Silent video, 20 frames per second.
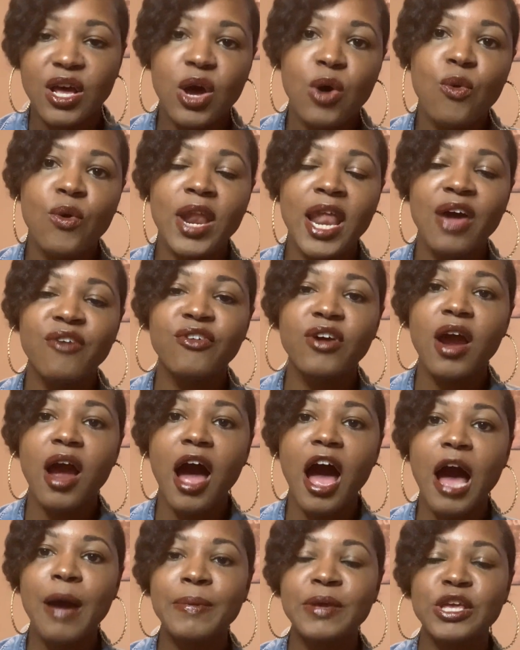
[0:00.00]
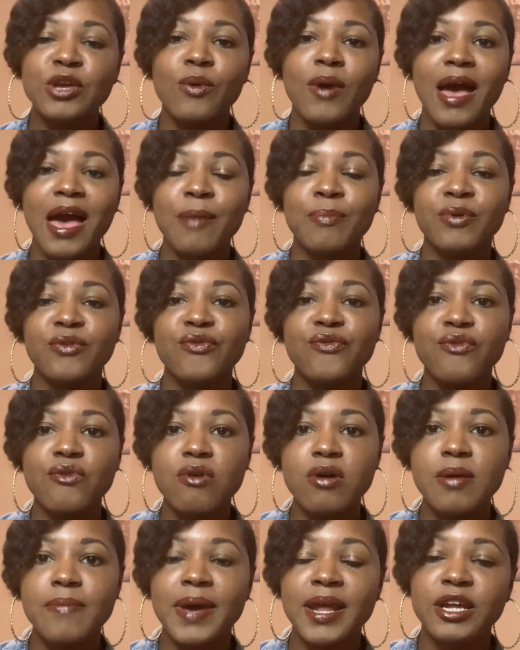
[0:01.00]
Whatever hobby you had
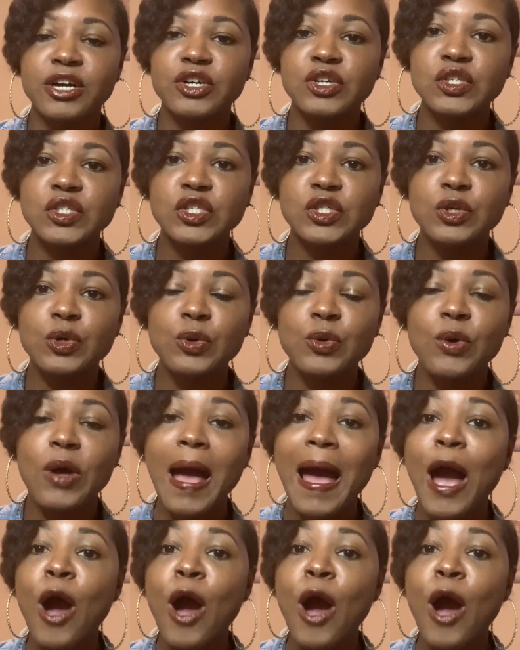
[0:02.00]
before medical school,